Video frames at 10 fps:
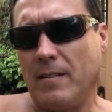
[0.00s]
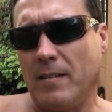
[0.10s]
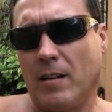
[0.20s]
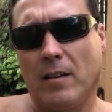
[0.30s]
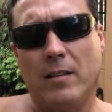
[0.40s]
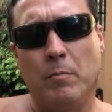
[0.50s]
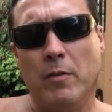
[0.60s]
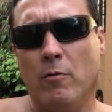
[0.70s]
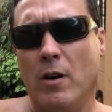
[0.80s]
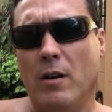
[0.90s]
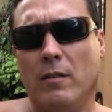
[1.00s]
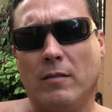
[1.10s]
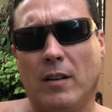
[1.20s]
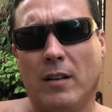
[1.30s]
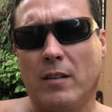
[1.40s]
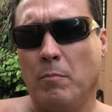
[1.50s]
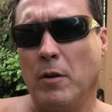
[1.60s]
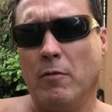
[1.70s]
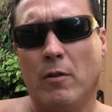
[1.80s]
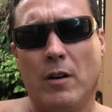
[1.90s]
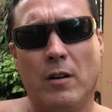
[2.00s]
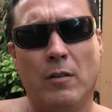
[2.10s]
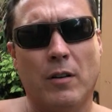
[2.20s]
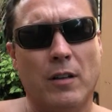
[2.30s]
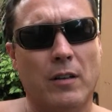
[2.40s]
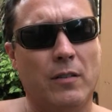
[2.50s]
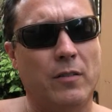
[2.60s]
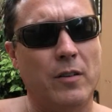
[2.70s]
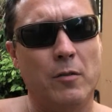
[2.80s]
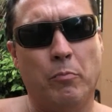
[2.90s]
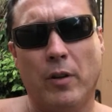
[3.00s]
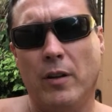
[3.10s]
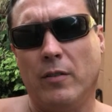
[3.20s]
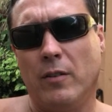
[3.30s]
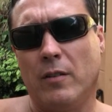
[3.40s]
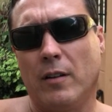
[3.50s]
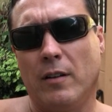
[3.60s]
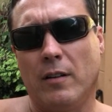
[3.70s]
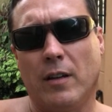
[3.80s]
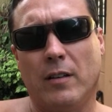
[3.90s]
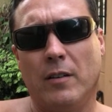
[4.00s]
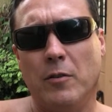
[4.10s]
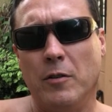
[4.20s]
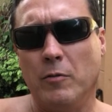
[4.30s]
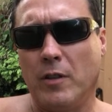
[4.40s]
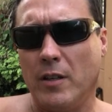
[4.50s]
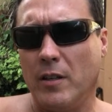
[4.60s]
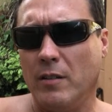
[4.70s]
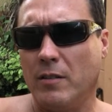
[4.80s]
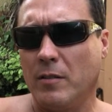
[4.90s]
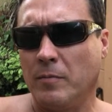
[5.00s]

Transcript: And I like to move around. I like to see new places. I like to do new things.